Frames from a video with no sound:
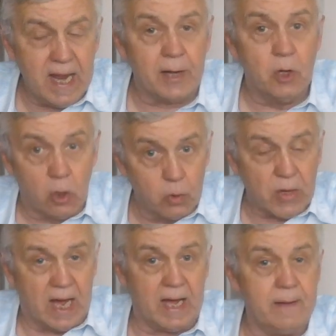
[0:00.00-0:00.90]
I know
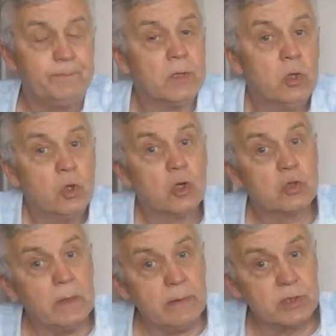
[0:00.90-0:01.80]
that, because
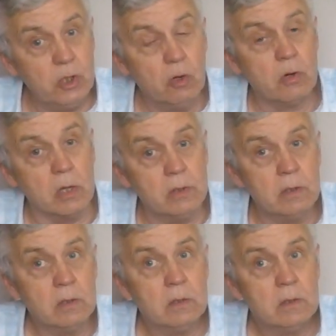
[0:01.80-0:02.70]
when I was a young'un,